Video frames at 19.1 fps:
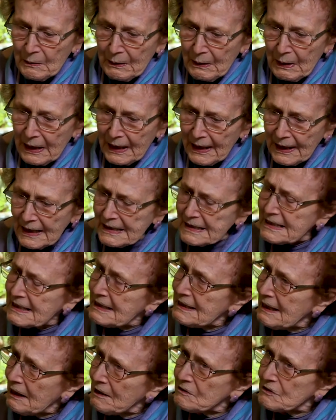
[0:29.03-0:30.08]
Well, as a
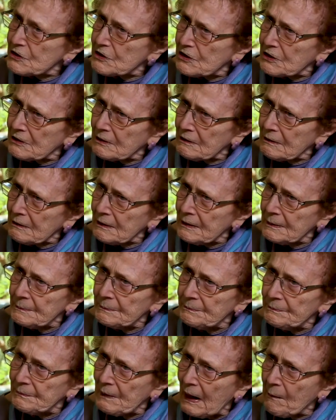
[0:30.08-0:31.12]
youngster,
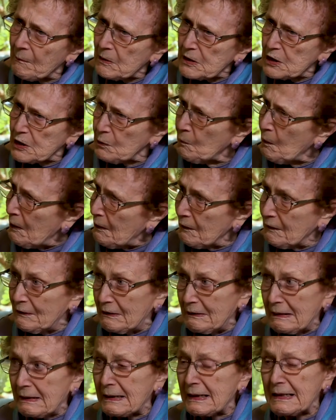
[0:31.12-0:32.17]
I was aware,
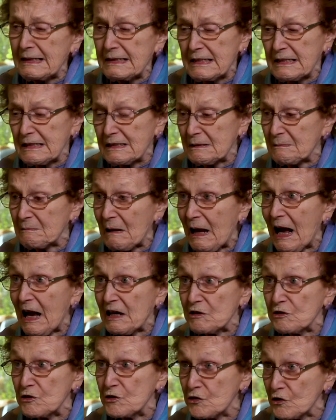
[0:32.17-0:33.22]
at least
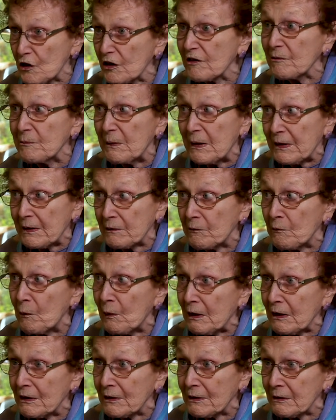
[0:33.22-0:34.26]
I should have been
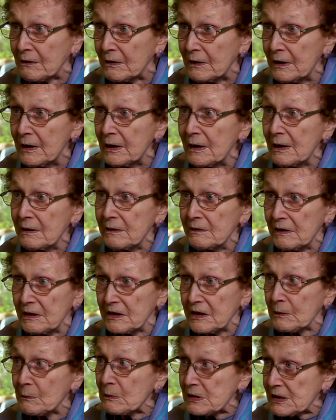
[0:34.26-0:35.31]
aware, that
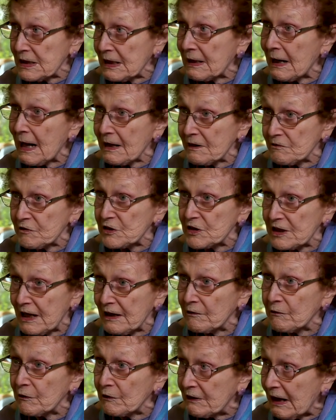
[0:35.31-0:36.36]
there was a lot of
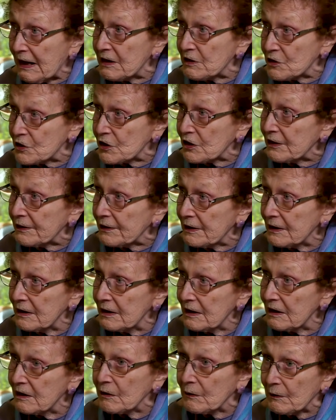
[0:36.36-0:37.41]
segregation
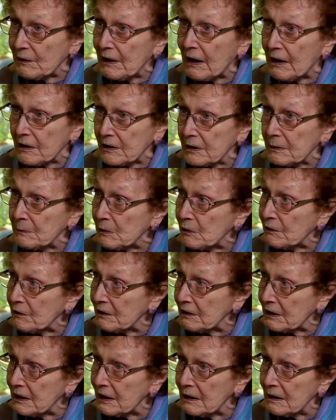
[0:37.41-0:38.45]
here in our
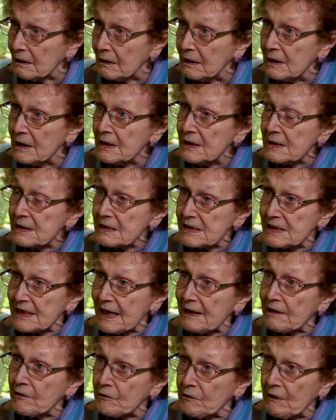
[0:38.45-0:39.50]
community
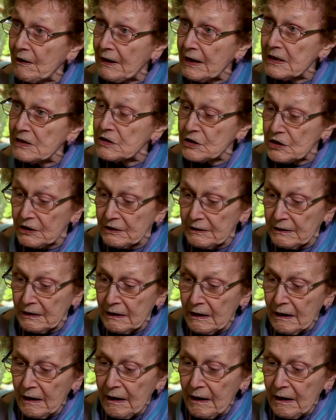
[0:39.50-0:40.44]
segregation